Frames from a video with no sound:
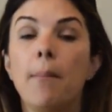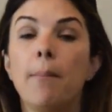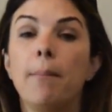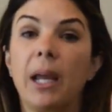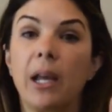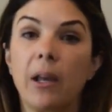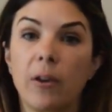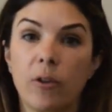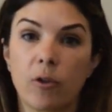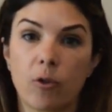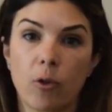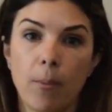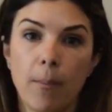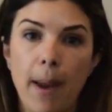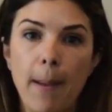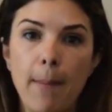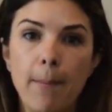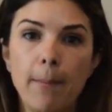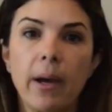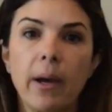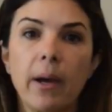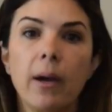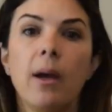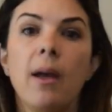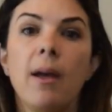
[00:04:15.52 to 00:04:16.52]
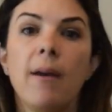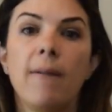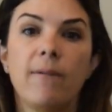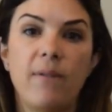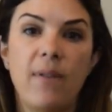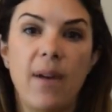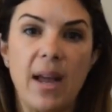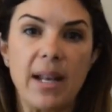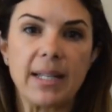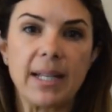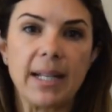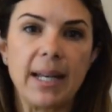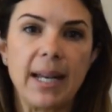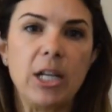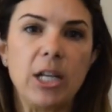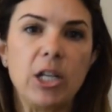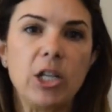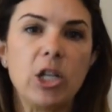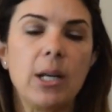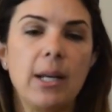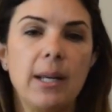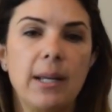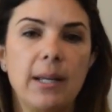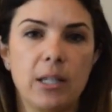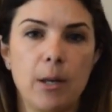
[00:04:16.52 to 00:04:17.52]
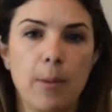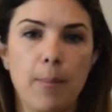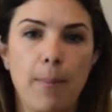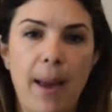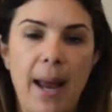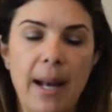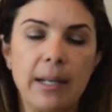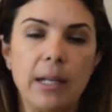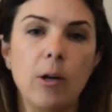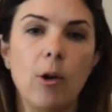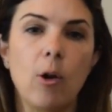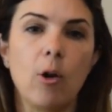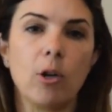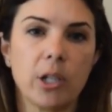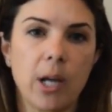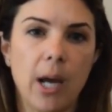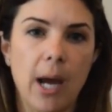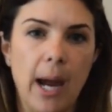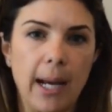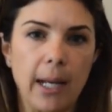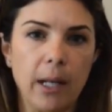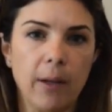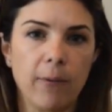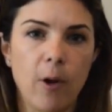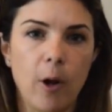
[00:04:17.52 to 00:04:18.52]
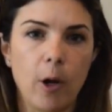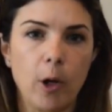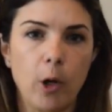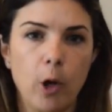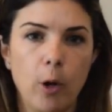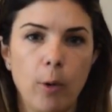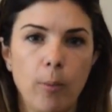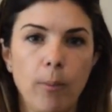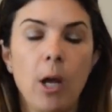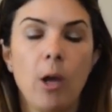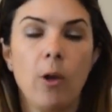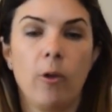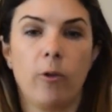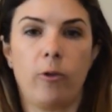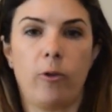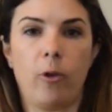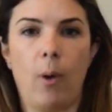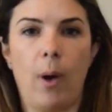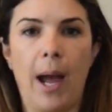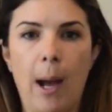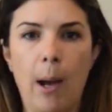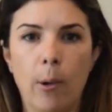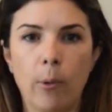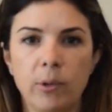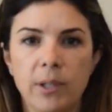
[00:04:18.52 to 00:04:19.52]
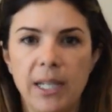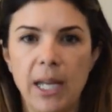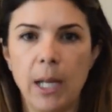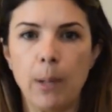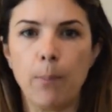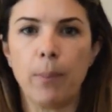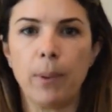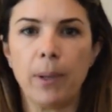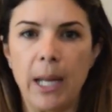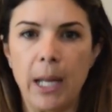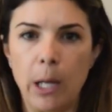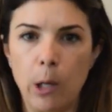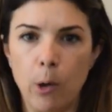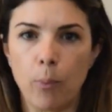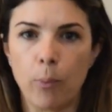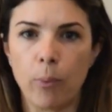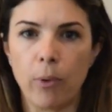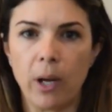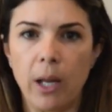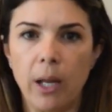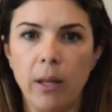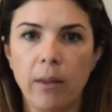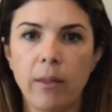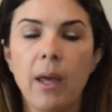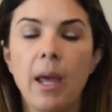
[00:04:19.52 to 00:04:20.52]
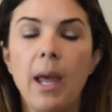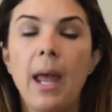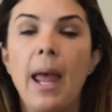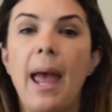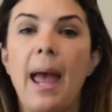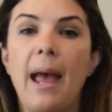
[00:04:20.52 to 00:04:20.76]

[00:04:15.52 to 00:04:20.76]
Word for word: Because remember, ventilation is dependent on tidal volume, so how deeply you breathe,